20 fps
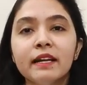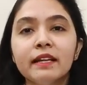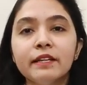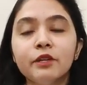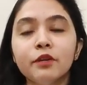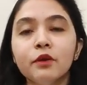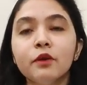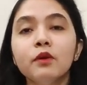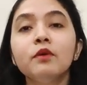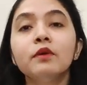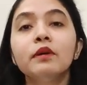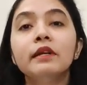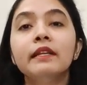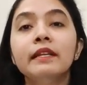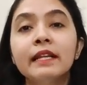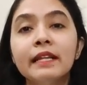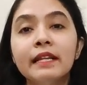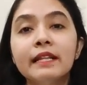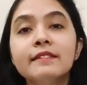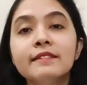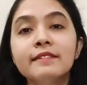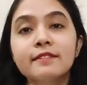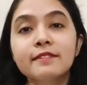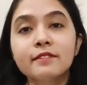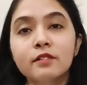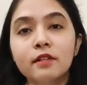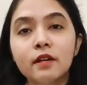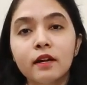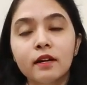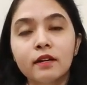
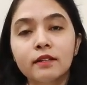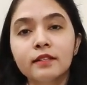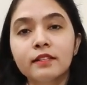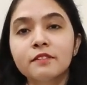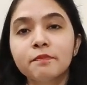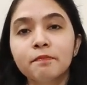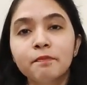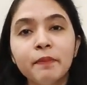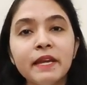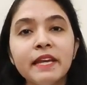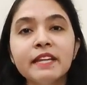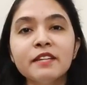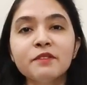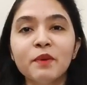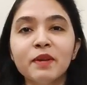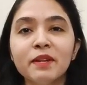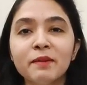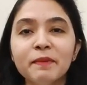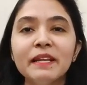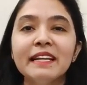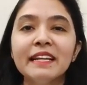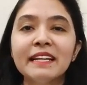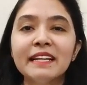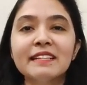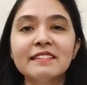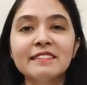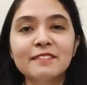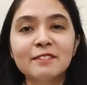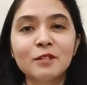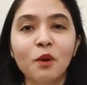the speed will be
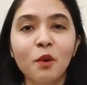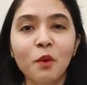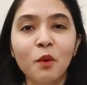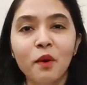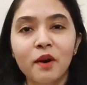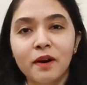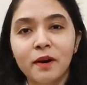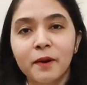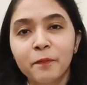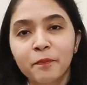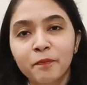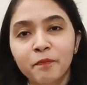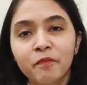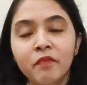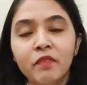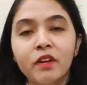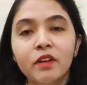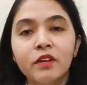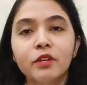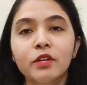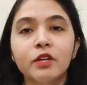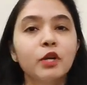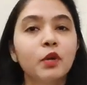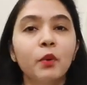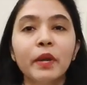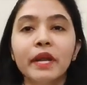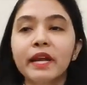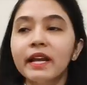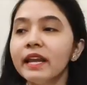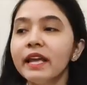little slower.
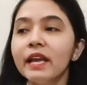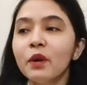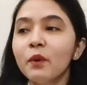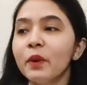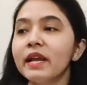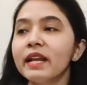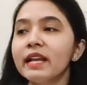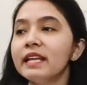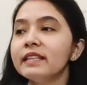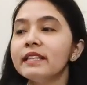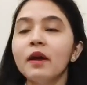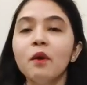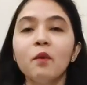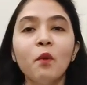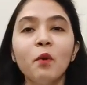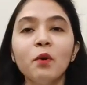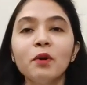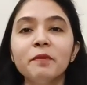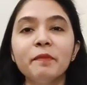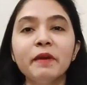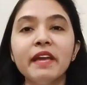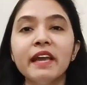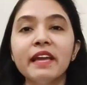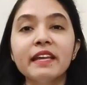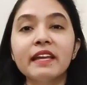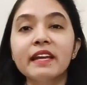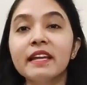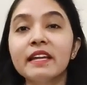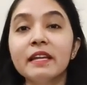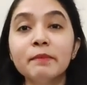Quickly there won't be an
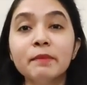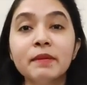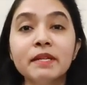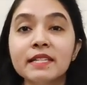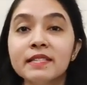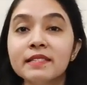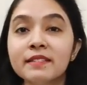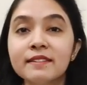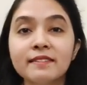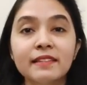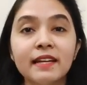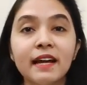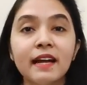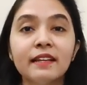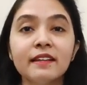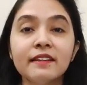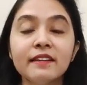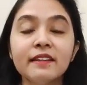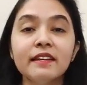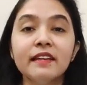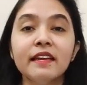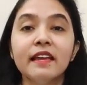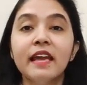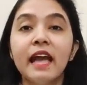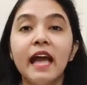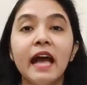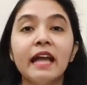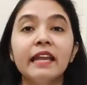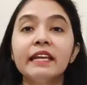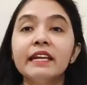increment in the salary,
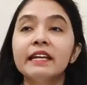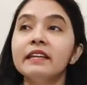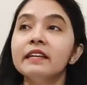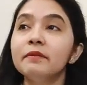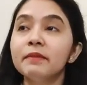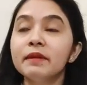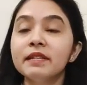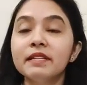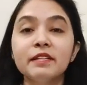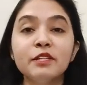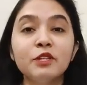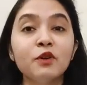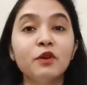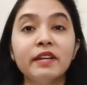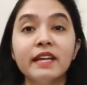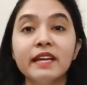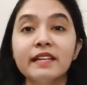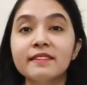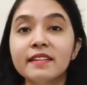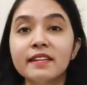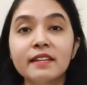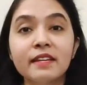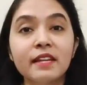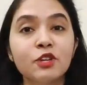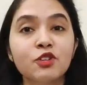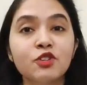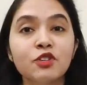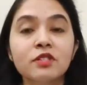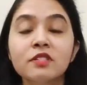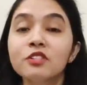an increment in your
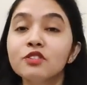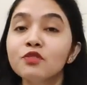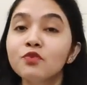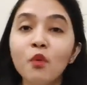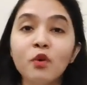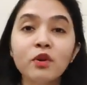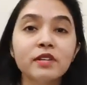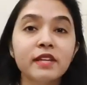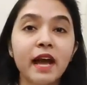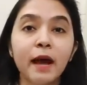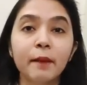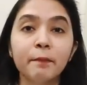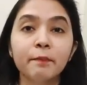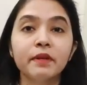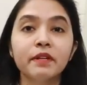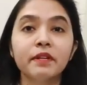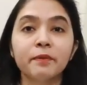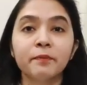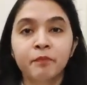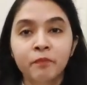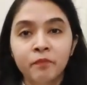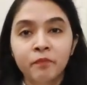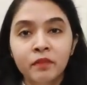designation. This won't happen.